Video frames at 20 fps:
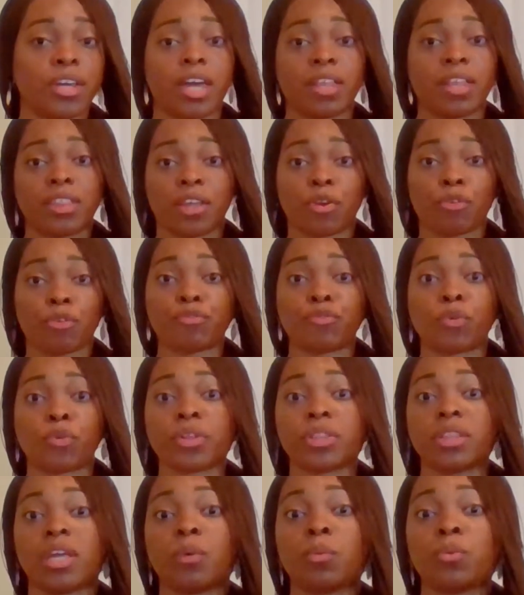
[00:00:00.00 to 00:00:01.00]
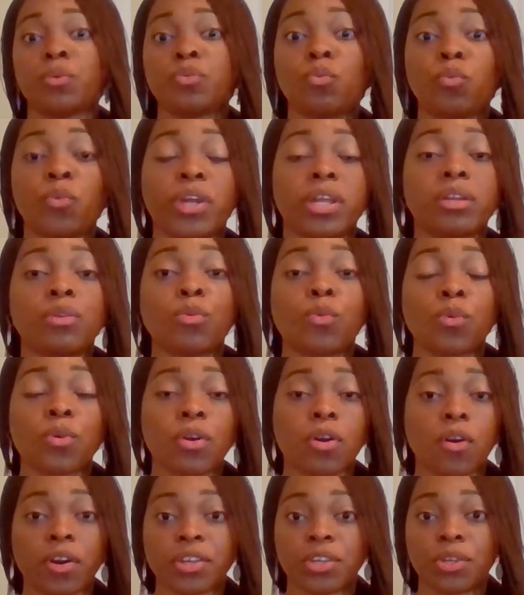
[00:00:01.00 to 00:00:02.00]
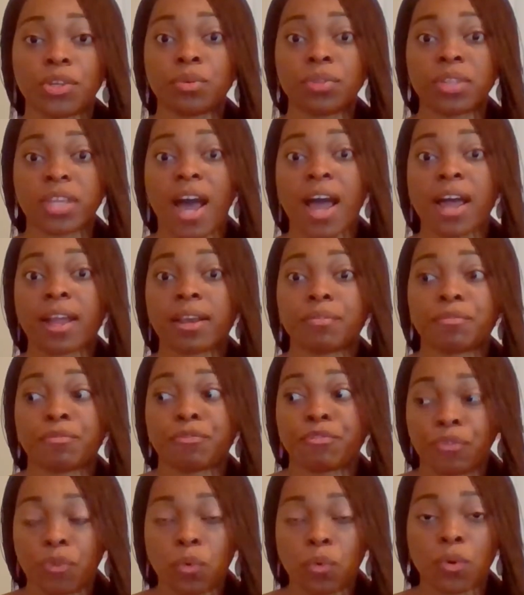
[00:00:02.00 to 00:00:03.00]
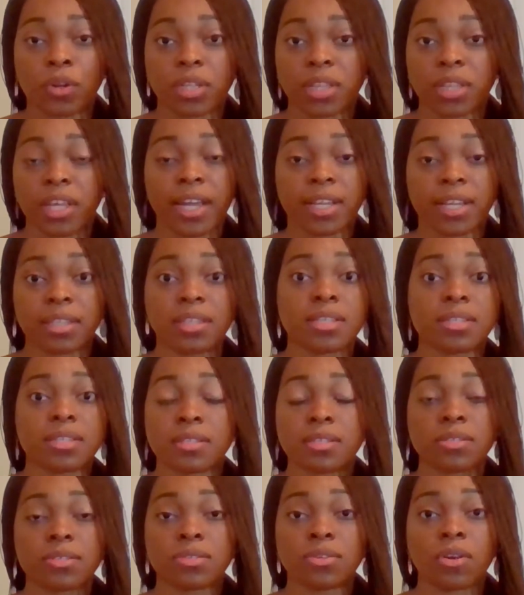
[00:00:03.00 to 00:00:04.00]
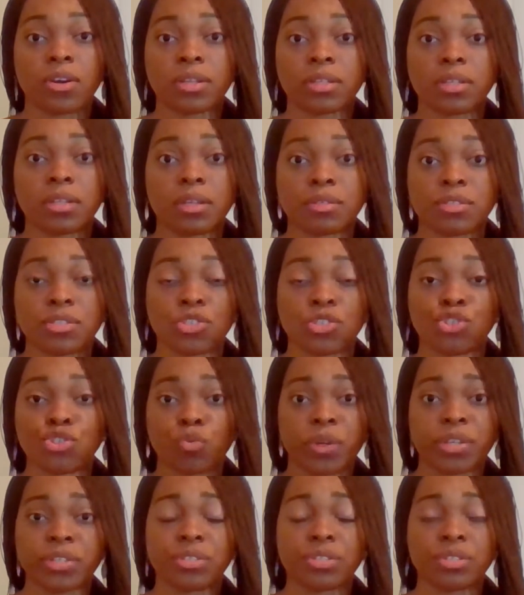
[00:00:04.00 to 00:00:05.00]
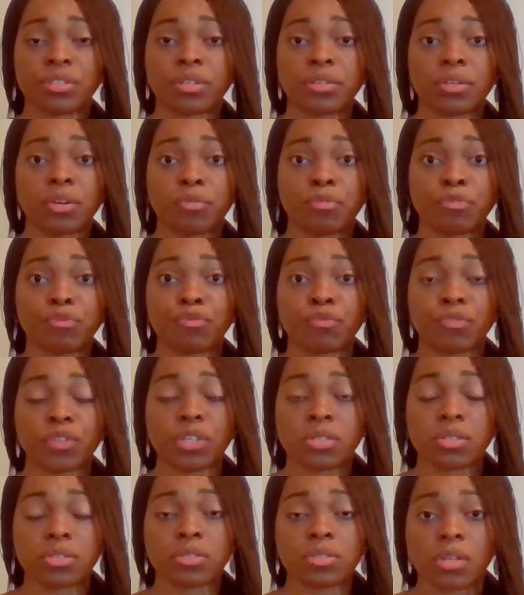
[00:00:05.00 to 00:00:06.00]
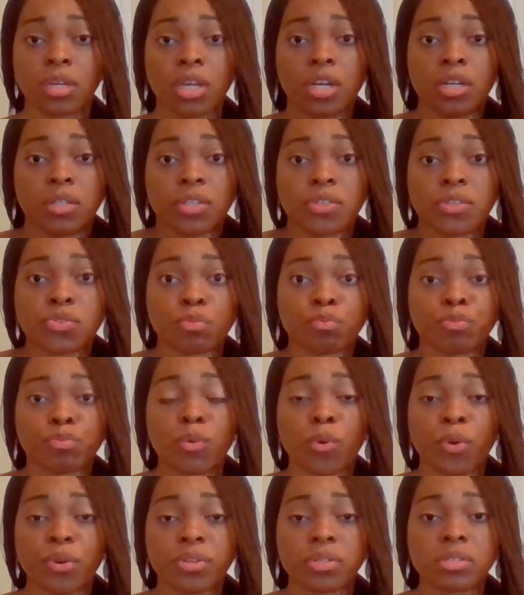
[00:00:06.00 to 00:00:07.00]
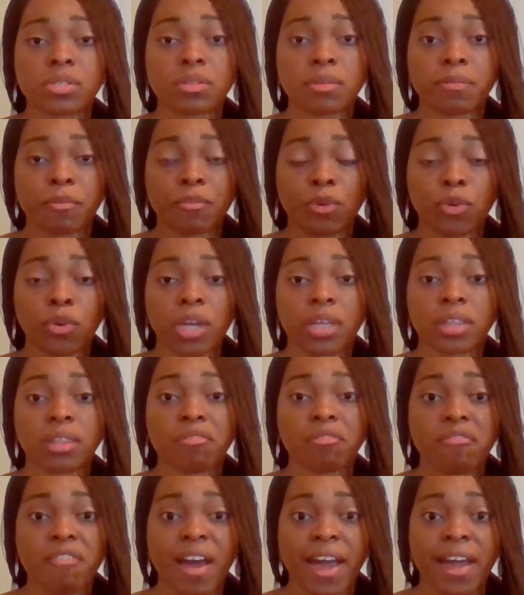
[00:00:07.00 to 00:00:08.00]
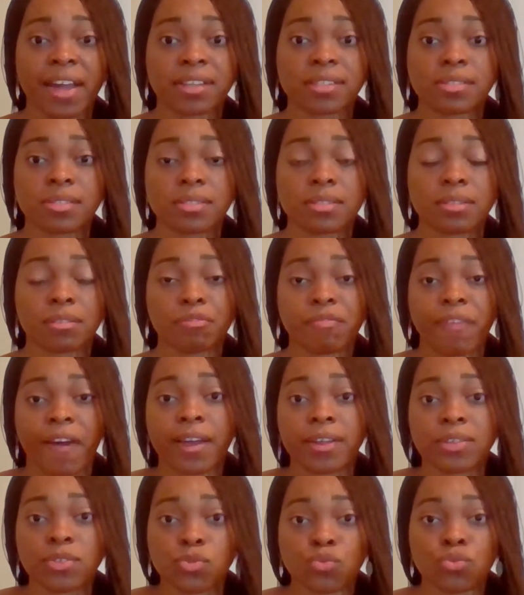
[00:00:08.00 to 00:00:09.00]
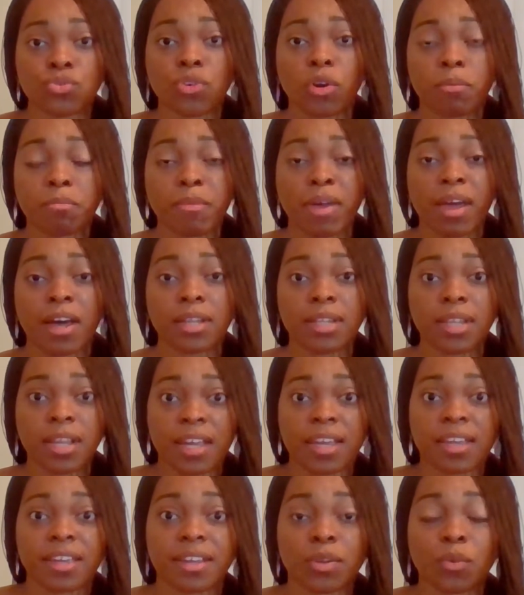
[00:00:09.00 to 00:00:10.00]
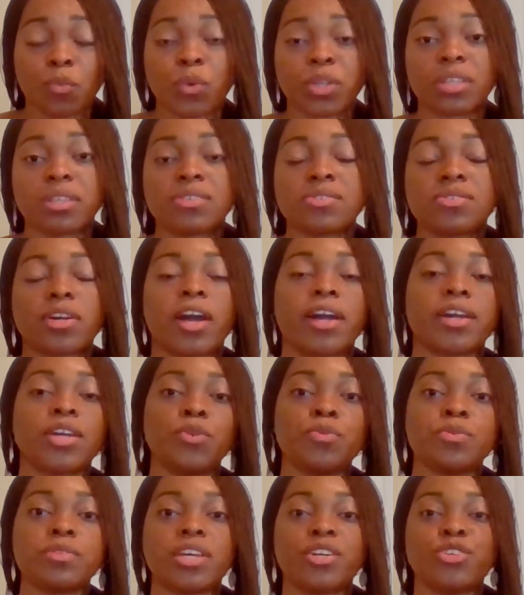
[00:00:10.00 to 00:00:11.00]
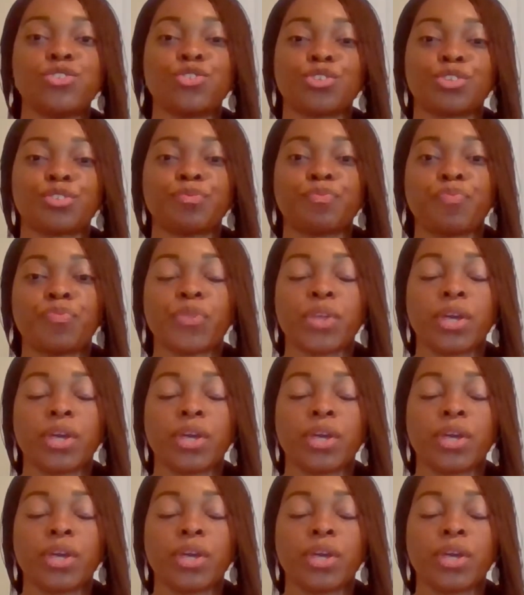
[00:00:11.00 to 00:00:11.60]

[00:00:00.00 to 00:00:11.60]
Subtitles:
and therefore they will win or argue that, or that this is not a situation of this is, it's important to look at the facts. The facts do not align with this accusation.